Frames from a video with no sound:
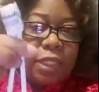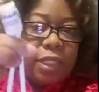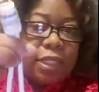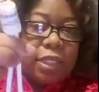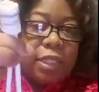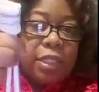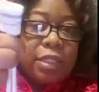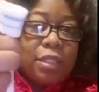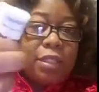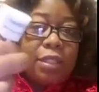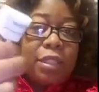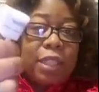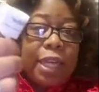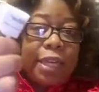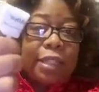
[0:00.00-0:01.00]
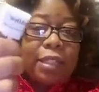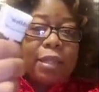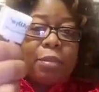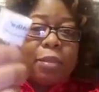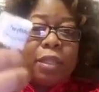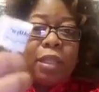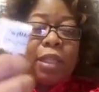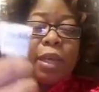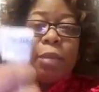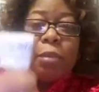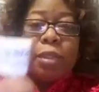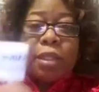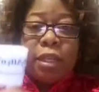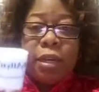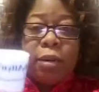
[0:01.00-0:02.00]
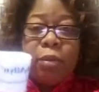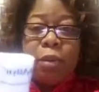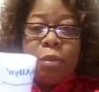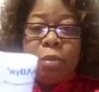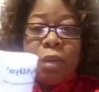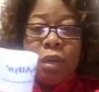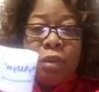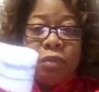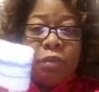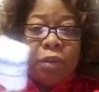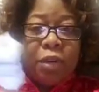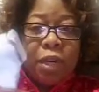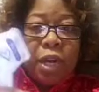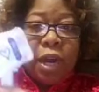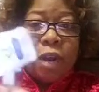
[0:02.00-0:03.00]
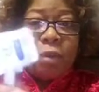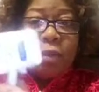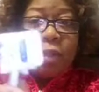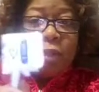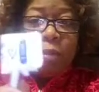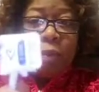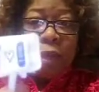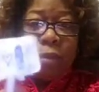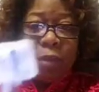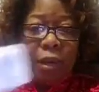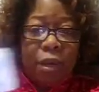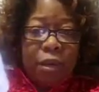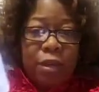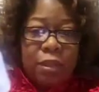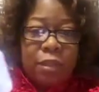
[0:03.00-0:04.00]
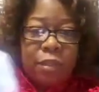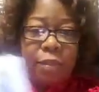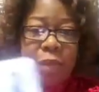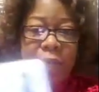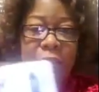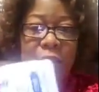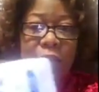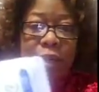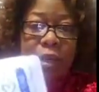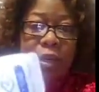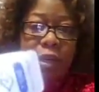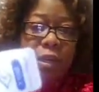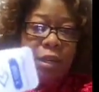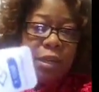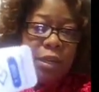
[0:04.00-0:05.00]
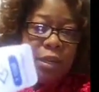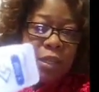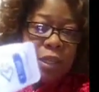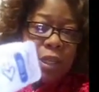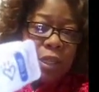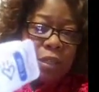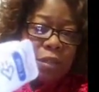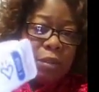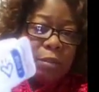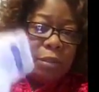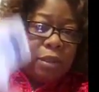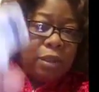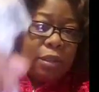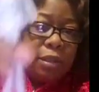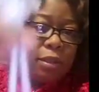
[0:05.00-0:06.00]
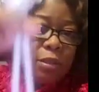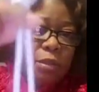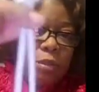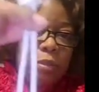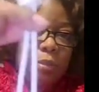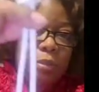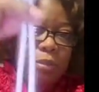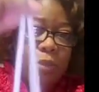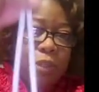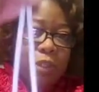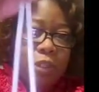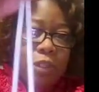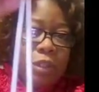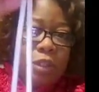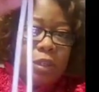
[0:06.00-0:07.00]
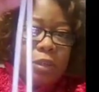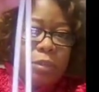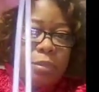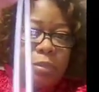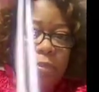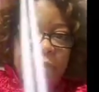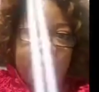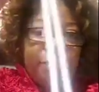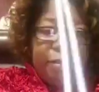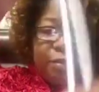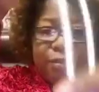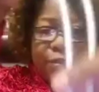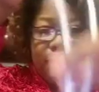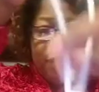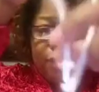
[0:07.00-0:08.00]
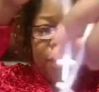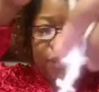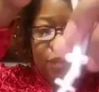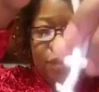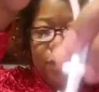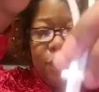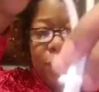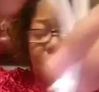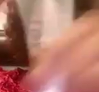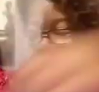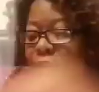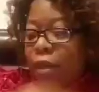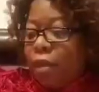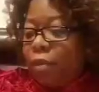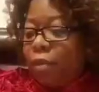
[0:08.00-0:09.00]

This looks like something that Mattel would make for our little baby dolls, right? That's her blood pressure cup. Let me see that.